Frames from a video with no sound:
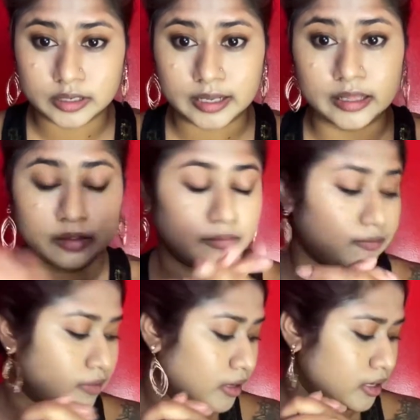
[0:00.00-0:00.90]

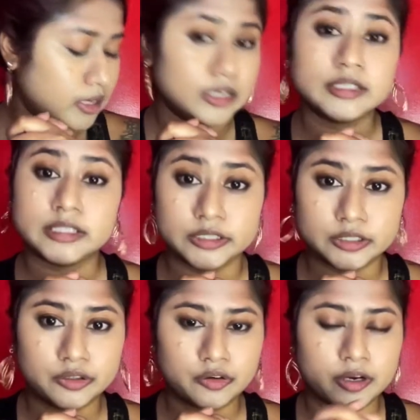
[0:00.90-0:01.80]
elf CC
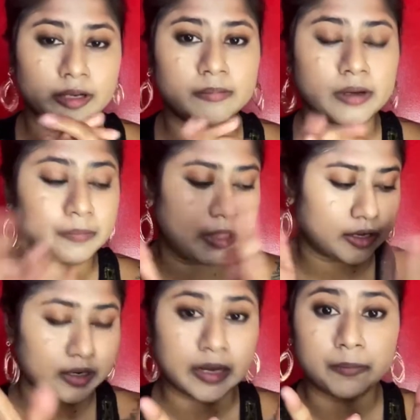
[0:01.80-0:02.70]
cream. I'm not
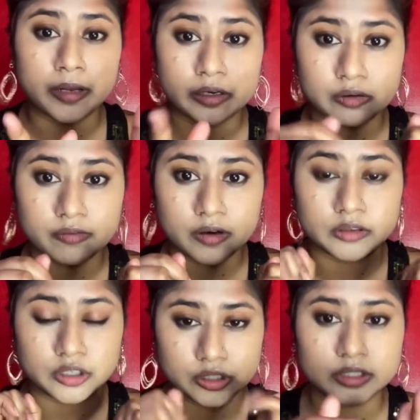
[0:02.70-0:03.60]
gonna apply no
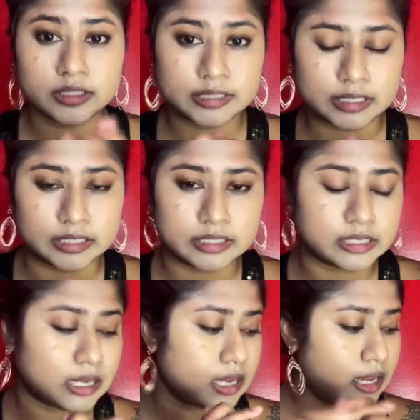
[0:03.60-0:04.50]
foundation as yet.
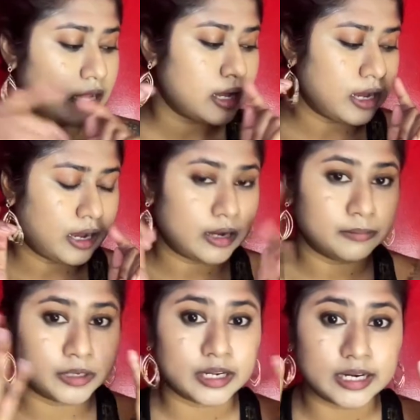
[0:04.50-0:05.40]
I'm
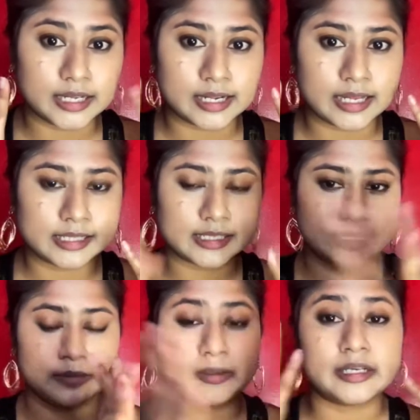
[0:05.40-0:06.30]
gonna let that sit
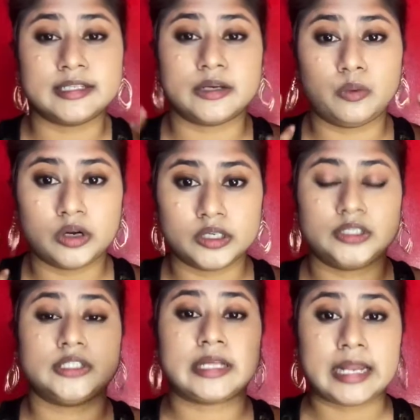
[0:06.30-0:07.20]
in because I want this
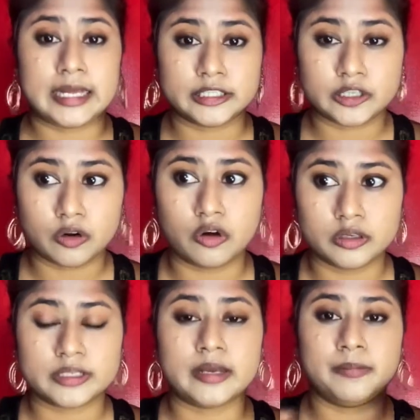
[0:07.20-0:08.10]
to last a long
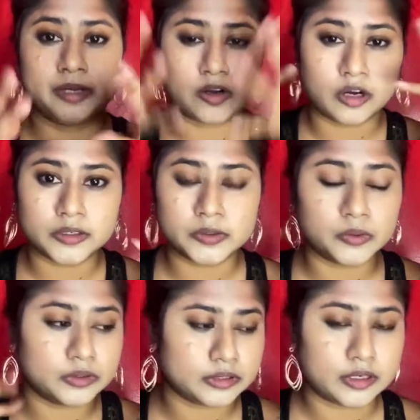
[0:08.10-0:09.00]
time, and all
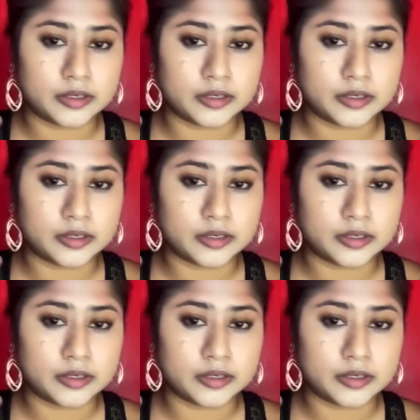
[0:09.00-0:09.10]
those